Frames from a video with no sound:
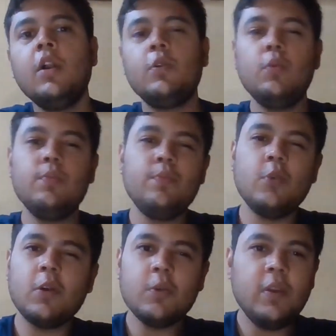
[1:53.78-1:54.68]
to
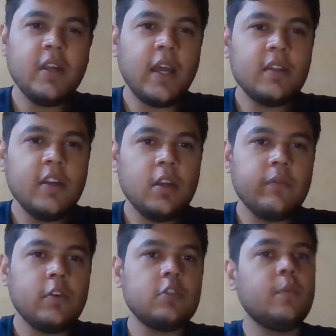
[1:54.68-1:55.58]
not only crack the
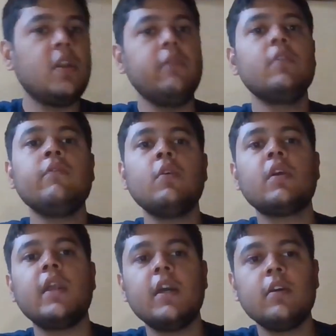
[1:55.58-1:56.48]
interviews, but even if you
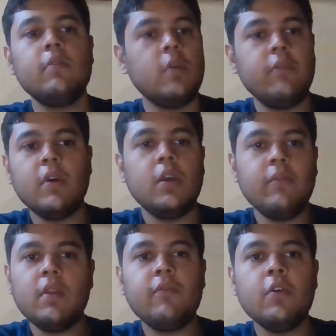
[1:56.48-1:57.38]

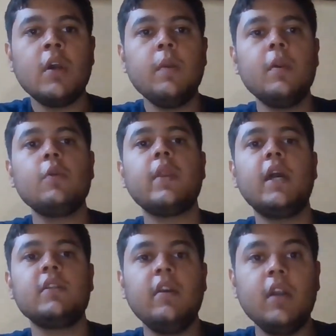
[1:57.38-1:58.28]
are able to
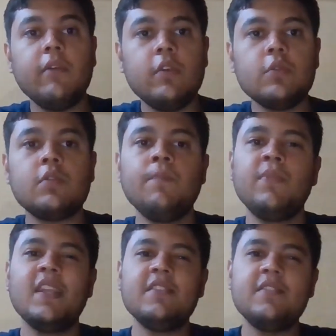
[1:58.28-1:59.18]
crack the interviews,
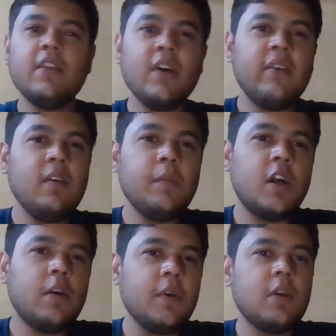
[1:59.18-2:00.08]
the surviving
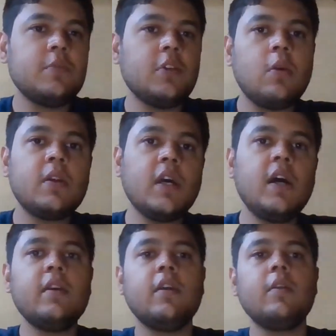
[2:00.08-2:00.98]
part becomes a lot
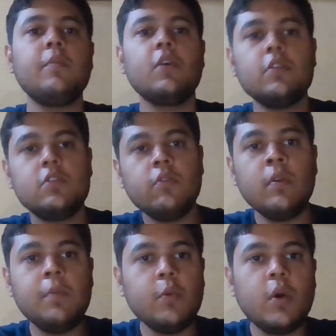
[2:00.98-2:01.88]
harder, because you will
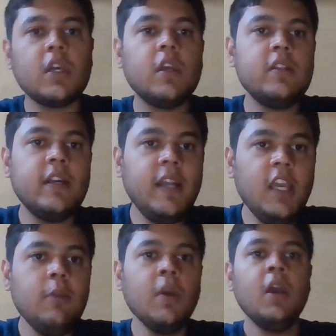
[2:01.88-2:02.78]
be working in the
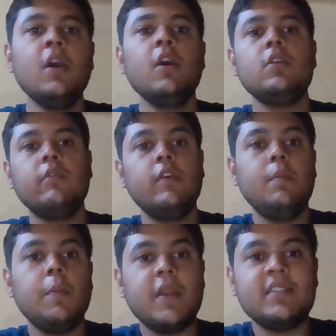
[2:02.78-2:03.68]
team, you will
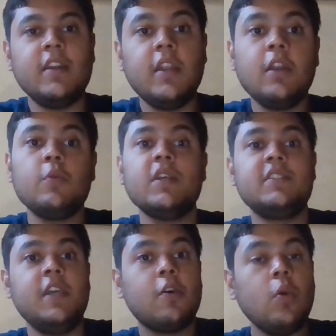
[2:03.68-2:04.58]
be presenting to the
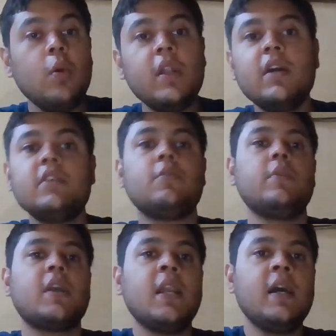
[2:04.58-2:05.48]
stakeholders, to
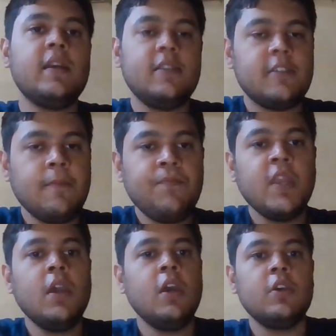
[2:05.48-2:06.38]
the clients.
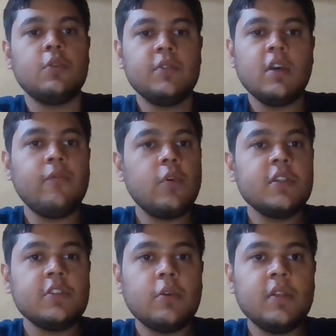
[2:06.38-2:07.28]
So sir
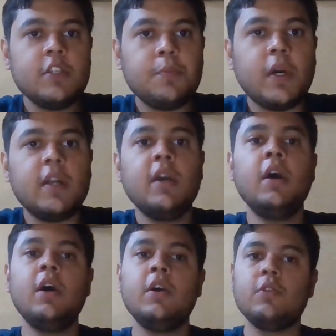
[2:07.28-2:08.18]
focuses on this part.
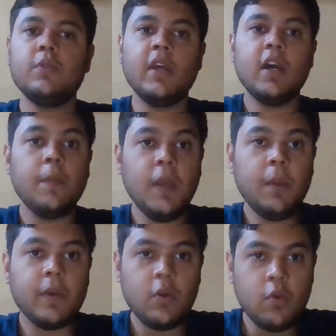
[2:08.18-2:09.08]
So there are
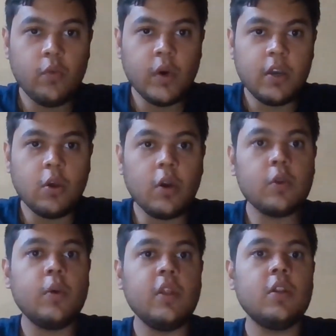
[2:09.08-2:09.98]
people who are not
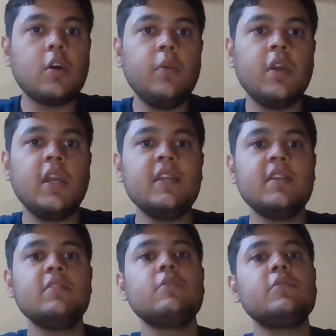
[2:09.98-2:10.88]
good in the
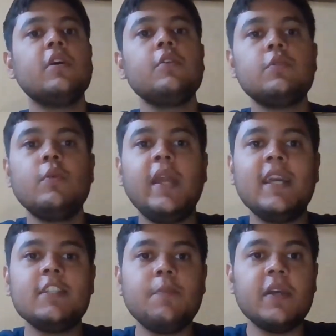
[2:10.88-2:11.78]
communication, so sir used to take
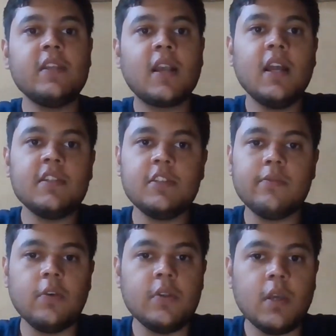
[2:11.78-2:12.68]
a special classes
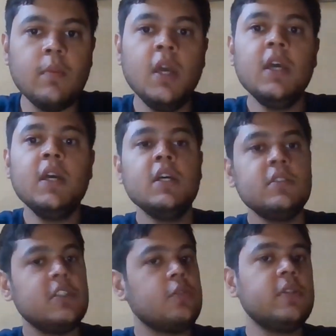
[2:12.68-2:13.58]
for them,
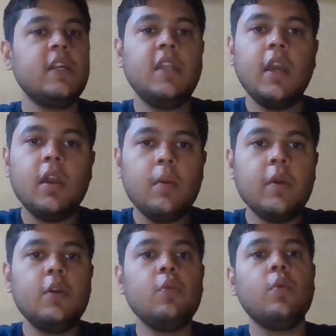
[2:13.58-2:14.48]
just so that they are
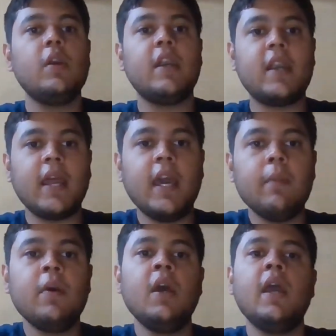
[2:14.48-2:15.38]
able to
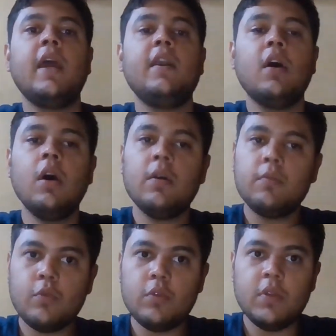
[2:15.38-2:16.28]
grab
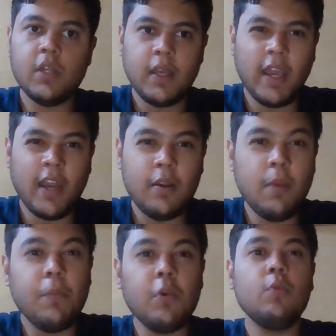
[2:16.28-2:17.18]
and
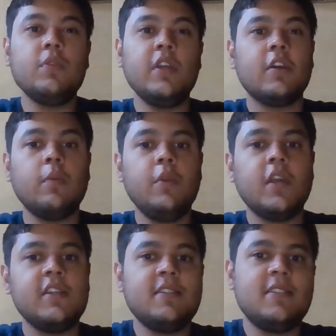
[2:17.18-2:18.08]
improve their
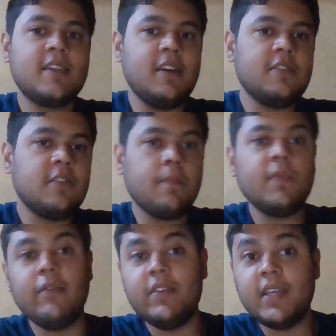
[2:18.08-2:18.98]
communication skills,
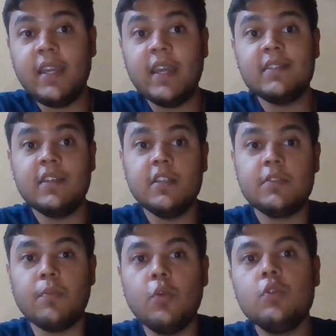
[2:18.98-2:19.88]
which I guess is
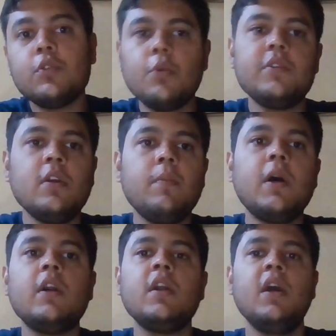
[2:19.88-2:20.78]
most crucial
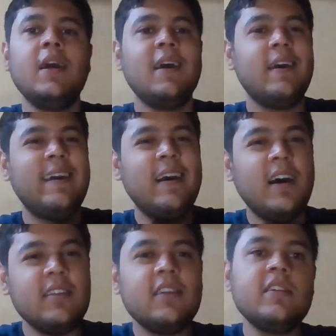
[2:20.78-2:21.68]
part.
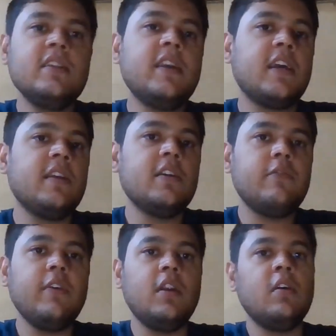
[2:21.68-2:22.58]
Other than the technical
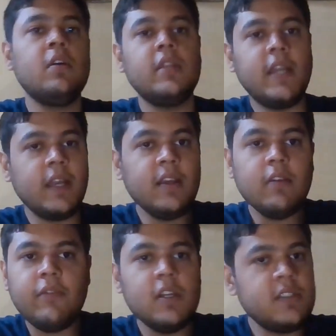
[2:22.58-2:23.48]
field, the technical
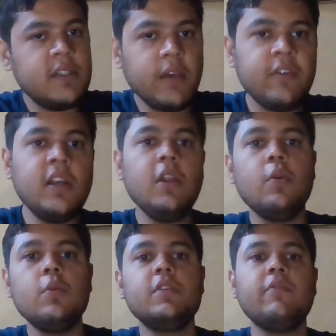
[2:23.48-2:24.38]
fields definitely
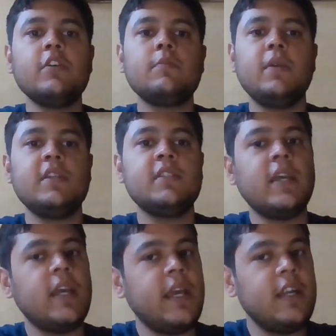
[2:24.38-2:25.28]
hold the first place,
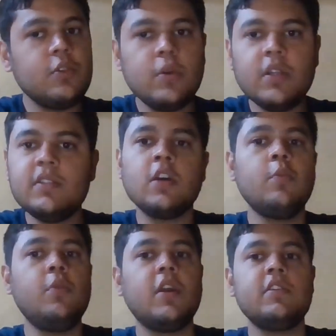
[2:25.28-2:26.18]
and so does the
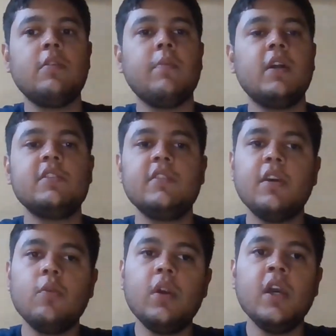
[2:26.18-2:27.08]
communication parts. They
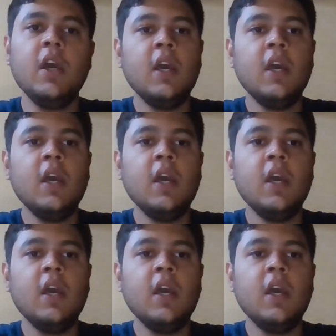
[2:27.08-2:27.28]
hold